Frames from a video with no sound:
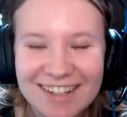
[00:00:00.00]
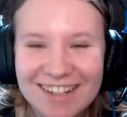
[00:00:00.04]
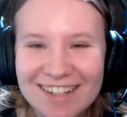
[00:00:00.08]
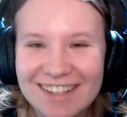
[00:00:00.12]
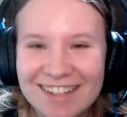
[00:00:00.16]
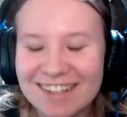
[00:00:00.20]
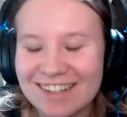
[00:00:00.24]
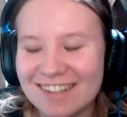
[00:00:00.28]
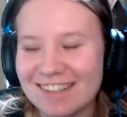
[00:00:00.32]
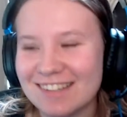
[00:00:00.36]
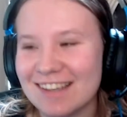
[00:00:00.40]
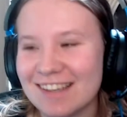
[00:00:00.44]

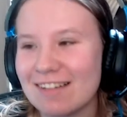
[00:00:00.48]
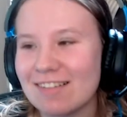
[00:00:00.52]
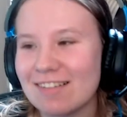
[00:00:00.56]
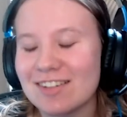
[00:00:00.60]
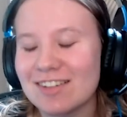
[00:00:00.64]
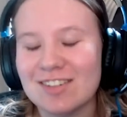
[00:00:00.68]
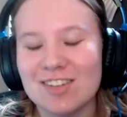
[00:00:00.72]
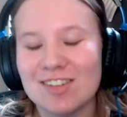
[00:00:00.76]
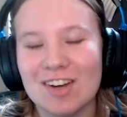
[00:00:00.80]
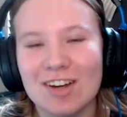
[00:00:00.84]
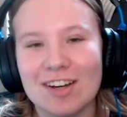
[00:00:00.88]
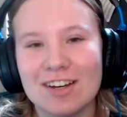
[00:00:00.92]
because I was
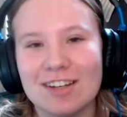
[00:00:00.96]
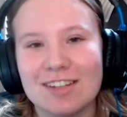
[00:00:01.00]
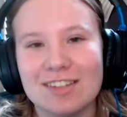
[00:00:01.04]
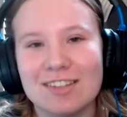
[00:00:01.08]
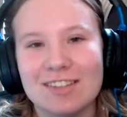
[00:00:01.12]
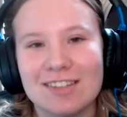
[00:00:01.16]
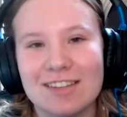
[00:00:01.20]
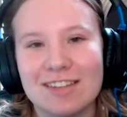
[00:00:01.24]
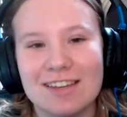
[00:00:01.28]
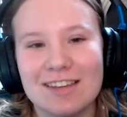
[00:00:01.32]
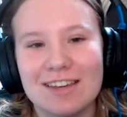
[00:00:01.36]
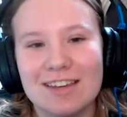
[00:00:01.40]
trying to
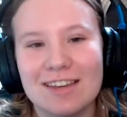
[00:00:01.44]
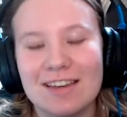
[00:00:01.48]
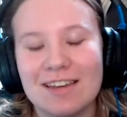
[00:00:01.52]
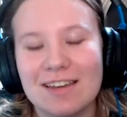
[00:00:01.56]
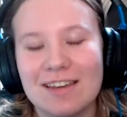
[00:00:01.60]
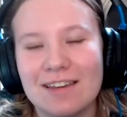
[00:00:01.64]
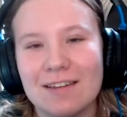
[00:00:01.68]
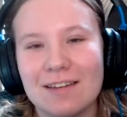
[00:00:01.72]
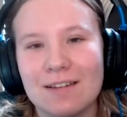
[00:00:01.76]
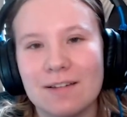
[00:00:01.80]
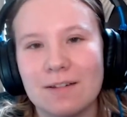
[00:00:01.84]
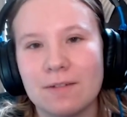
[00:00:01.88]
see
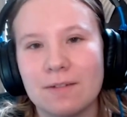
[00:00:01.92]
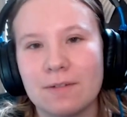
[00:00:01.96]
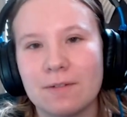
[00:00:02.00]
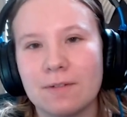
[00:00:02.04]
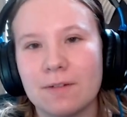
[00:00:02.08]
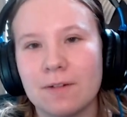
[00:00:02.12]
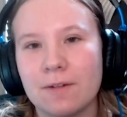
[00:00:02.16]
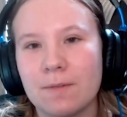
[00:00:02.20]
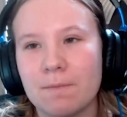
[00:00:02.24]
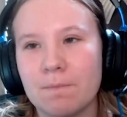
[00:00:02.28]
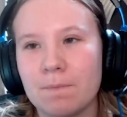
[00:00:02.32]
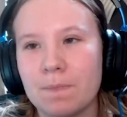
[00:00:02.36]
if
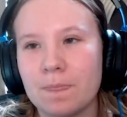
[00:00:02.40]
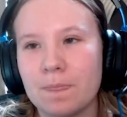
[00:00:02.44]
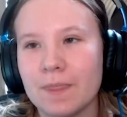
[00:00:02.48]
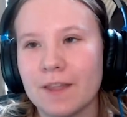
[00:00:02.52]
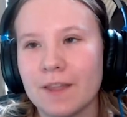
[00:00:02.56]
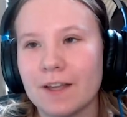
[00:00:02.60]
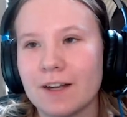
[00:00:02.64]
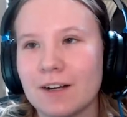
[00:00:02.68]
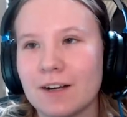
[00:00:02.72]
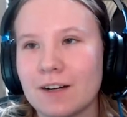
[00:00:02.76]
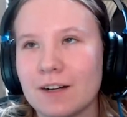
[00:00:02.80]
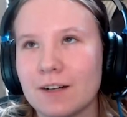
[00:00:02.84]

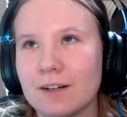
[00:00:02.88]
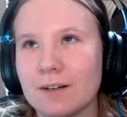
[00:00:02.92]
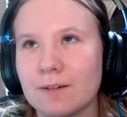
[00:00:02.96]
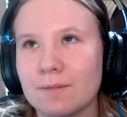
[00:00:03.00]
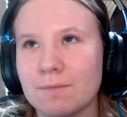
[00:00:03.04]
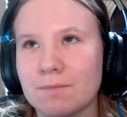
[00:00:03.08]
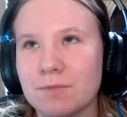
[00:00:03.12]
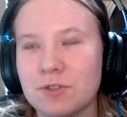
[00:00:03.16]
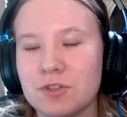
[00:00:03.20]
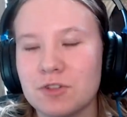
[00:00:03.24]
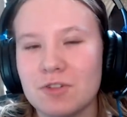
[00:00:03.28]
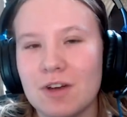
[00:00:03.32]
Um,
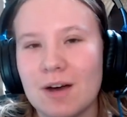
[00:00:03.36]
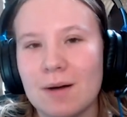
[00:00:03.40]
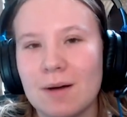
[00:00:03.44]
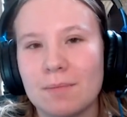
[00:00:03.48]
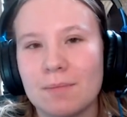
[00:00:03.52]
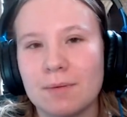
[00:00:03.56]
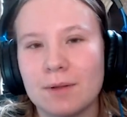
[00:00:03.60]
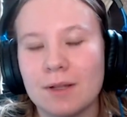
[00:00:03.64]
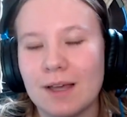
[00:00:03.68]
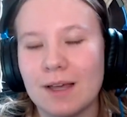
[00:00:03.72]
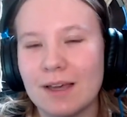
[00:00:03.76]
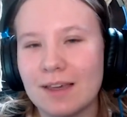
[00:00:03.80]
Do Not
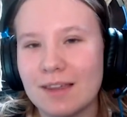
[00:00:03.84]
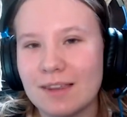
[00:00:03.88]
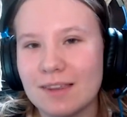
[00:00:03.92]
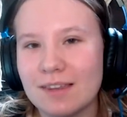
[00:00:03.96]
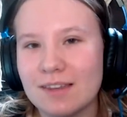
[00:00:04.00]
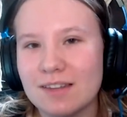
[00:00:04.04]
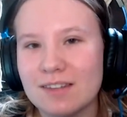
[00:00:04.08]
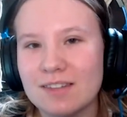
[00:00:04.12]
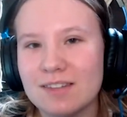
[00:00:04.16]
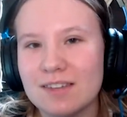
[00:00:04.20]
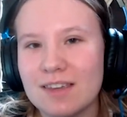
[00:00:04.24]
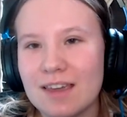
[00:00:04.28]
Play
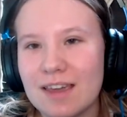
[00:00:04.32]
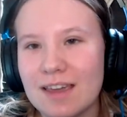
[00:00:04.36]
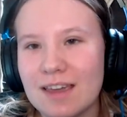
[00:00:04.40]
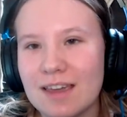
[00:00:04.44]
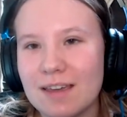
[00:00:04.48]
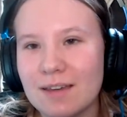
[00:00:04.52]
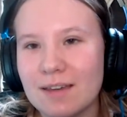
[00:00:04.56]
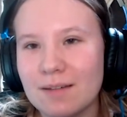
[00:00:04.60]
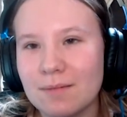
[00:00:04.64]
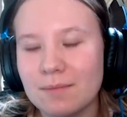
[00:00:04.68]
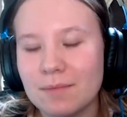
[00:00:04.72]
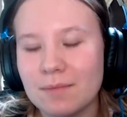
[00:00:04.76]
This
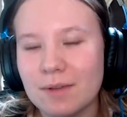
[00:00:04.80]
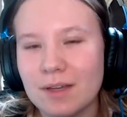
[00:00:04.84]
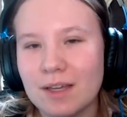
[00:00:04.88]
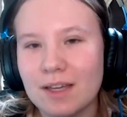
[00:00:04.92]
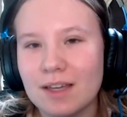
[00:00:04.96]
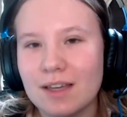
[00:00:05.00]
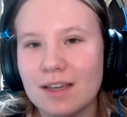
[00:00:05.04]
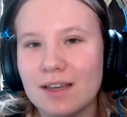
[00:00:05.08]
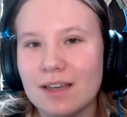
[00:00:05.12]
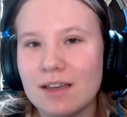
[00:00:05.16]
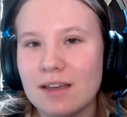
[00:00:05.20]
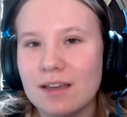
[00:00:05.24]
Game
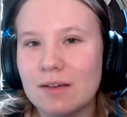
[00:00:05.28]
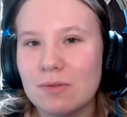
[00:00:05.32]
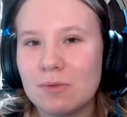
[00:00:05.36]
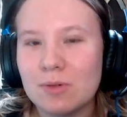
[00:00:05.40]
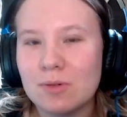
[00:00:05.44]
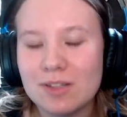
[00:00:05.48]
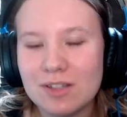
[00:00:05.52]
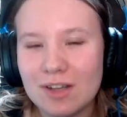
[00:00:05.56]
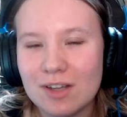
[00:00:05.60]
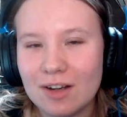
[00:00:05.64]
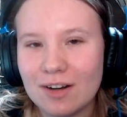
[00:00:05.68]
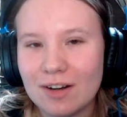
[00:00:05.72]

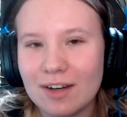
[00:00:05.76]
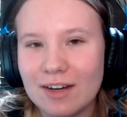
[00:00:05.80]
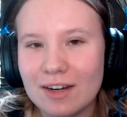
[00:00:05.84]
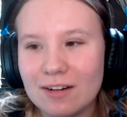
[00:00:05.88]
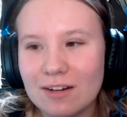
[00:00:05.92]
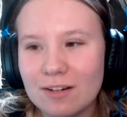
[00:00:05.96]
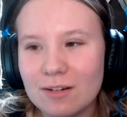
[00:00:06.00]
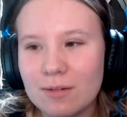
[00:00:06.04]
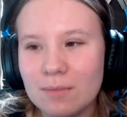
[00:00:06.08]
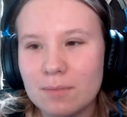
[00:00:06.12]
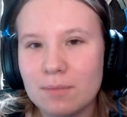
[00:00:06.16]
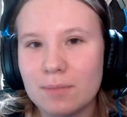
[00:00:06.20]
was on
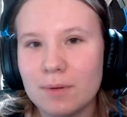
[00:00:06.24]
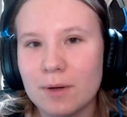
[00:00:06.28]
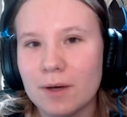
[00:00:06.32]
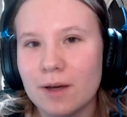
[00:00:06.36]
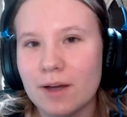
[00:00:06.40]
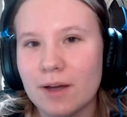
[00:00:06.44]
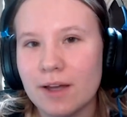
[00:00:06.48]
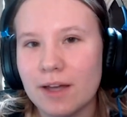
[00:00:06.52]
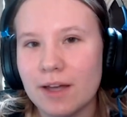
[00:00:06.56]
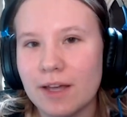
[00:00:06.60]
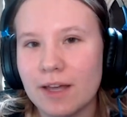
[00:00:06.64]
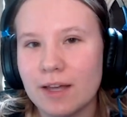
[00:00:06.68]
here,
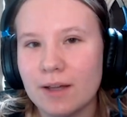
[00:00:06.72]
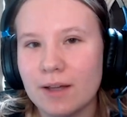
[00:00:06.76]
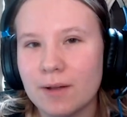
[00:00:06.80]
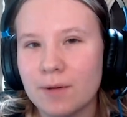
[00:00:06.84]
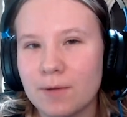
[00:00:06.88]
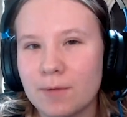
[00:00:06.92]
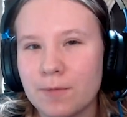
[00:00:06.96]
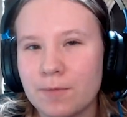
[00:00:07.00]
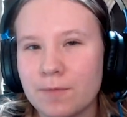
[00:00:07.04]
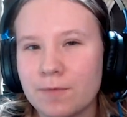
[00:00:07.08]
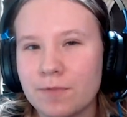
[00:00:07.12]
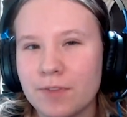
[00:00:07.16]
but
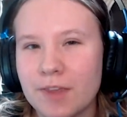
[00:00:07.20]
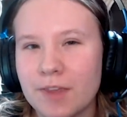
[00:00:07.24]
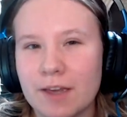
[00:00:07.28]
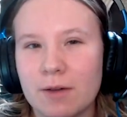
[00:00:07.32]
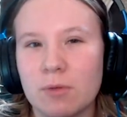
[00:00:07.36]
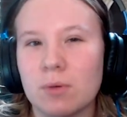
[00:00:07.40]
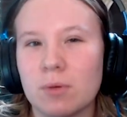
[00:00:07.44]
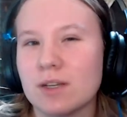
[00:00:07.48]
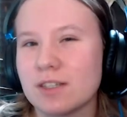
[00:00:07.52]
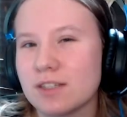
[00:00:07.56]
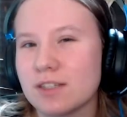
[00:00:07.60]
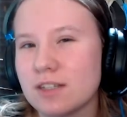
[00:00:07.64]
it
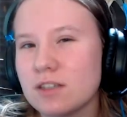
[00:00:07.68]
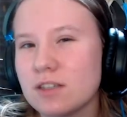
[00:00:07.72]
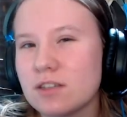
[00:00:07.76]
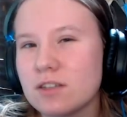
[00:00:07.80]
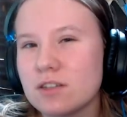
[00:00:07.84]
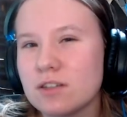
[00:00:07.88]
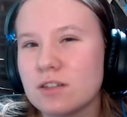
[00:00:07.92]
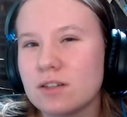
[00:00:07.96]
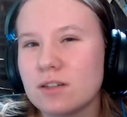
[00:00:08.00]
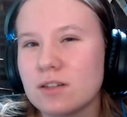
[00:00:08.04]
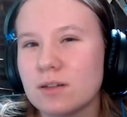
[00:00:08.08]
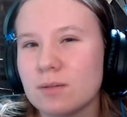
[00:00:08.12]
wasn't.
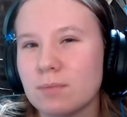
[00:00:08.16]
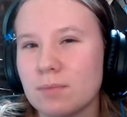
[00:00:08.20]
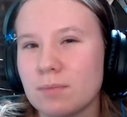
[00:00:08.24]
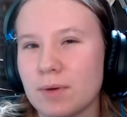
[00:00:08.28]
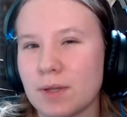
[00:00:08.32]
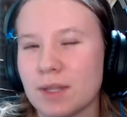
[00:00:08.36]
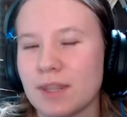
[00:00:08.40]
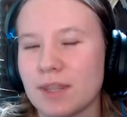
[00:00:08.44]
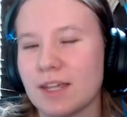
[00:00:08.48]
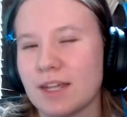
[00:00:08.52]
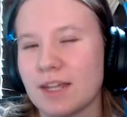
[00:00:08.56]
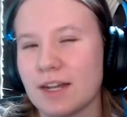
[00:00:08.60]

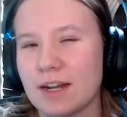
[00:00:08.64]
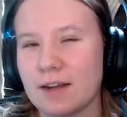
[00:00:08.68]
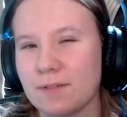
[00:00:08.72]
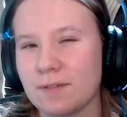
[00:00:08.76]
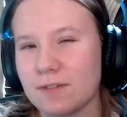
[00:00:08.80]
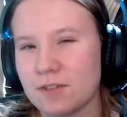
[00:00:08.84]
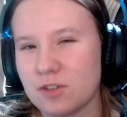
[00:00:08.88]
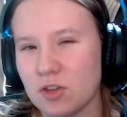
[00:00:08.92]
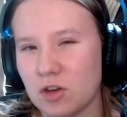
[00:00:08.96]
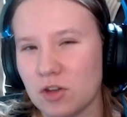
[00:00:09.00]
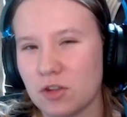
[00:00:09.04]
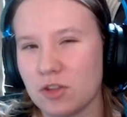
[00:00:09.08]
But then I
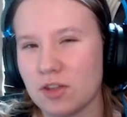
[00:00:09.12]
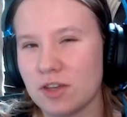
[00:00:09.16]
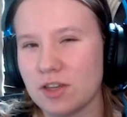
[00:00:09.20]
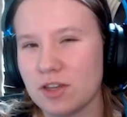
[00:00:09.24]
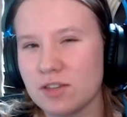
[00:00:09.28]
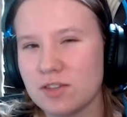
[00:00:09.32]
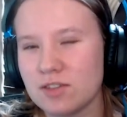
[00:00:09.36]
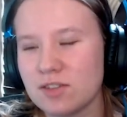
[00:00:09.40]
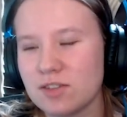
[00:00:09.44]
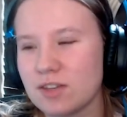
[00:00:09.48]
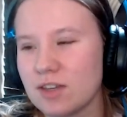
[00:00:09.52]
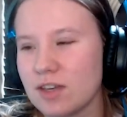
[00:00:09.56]
saw
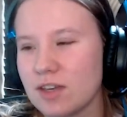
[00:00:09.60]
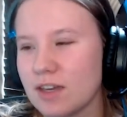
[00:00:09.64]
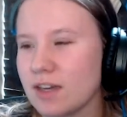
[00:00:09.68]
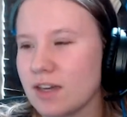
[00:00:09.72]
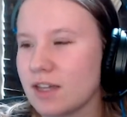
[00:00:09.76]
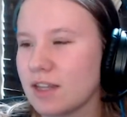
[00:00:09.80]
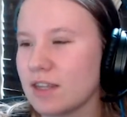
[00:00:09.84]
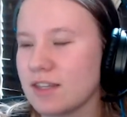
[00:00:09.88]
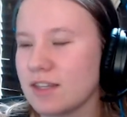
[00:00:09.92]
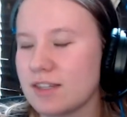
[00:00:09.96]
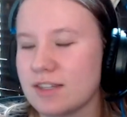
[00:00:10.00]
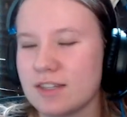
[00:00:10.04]
this,
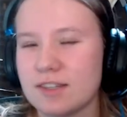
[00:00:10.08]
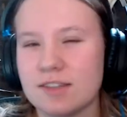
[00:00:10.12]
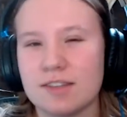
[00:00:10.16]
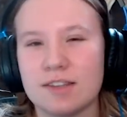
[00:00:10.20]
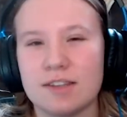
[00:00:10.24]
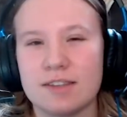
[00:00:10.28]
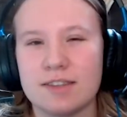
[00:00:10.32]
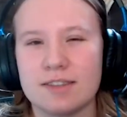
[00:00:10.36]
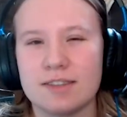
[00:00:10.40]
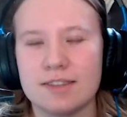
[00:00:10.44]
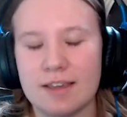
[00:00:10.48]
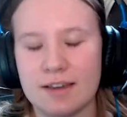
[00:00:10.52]
and this is a
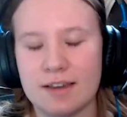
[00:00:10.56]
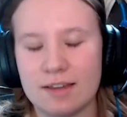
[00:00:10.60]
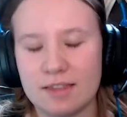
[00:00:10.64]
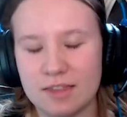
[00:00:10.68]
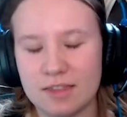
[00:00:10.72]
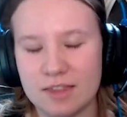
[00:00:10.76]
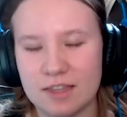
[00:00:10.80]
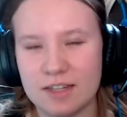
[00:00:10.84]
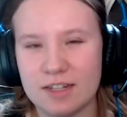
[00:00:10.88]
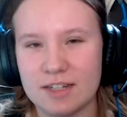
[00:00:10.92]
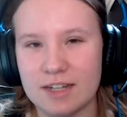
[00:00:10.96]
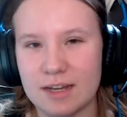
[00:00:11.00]
de
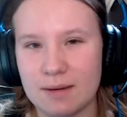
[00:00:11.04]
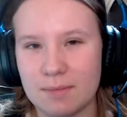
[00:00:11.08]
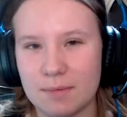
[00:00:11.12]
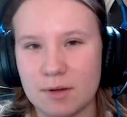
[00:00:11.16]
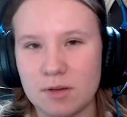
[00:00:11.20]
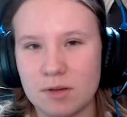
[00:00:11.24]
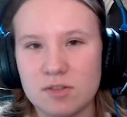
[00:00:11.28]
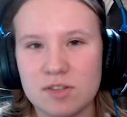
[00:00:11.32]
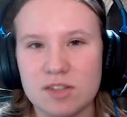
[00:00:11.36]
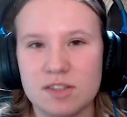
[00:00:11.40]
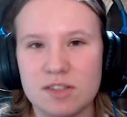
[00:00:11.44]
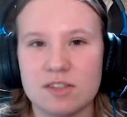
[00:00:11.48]
the demo
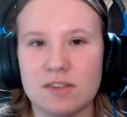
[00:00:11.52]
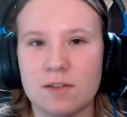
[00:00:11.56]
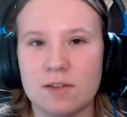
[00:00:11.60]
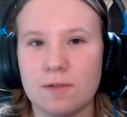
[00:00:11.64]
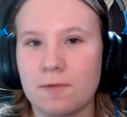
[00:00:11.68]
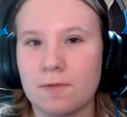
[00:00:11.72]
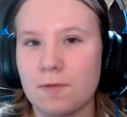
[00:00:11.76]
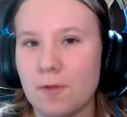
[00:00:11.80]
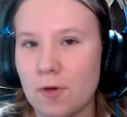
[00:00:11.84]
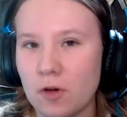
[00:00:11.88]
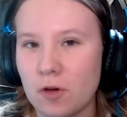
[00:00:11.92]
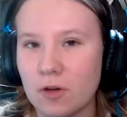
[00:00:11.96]
since the
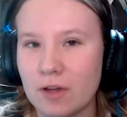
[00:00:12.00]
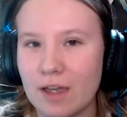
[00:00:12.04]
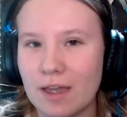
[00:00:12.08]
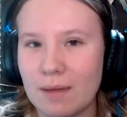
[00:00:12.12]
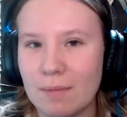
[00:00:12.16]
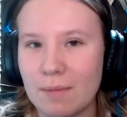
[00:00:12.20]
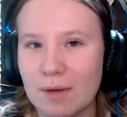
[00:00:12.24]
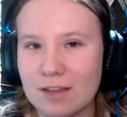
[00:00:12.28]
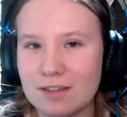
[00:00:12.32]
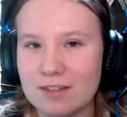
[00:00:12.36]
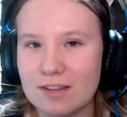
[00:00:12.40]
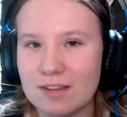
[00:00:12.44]
full game
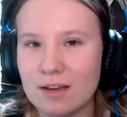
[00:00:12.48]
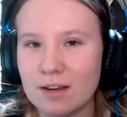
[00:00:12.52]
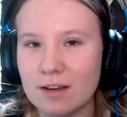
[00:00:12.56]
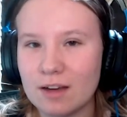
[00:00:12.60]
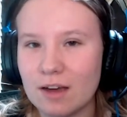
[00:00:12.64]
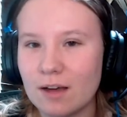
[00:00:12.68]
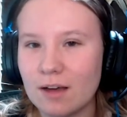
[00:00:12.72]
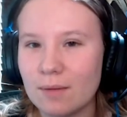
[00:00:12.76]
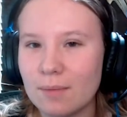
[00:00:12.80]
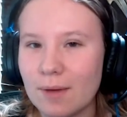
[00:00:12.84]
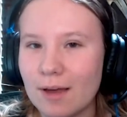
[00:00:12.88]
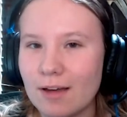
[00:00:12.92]
has not
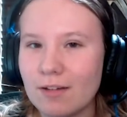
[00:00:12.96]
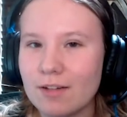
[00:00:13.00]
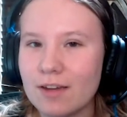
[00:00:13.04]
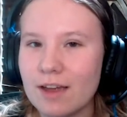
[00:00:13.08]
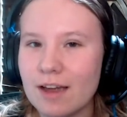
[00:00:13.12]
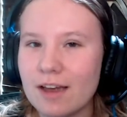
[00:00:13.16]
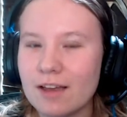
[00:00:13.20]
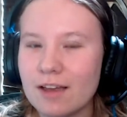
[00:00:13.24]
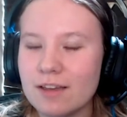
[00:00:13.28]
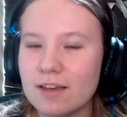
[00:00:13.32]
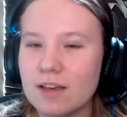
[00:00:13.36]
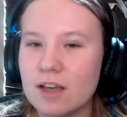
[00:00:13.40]
come out
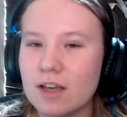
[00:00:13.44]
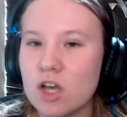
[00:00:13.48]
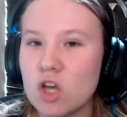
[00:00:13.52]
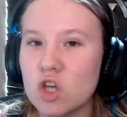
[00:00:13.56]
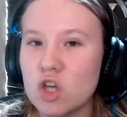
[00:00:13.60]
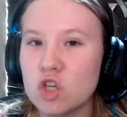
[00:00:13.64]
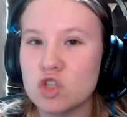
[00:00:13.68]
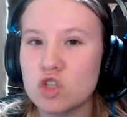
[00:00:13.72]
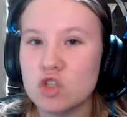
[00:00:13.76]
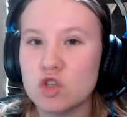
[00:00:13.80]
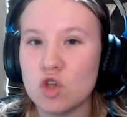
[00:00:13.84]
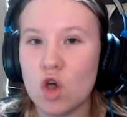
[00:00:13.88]
yet.
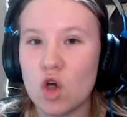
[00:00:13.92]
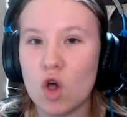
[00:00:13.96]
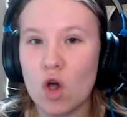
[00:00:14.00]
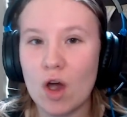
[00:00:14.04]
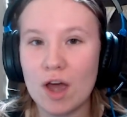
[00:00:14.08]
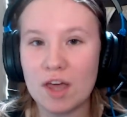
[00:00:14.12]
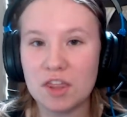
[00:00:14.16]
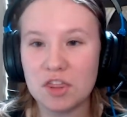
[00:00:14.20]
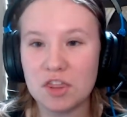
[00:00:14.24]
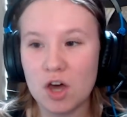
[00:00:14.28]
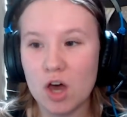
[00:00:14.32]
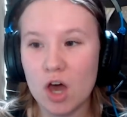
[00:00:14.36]
So
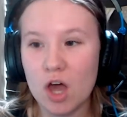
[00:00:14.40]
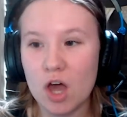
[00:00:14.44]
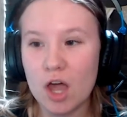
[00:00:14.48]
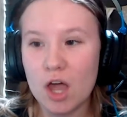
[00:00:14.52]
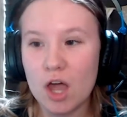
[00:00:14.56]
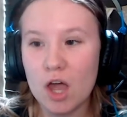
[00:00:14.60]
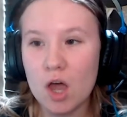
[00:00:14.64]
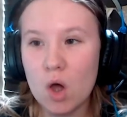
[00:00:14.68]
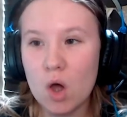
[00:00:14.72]
I thought,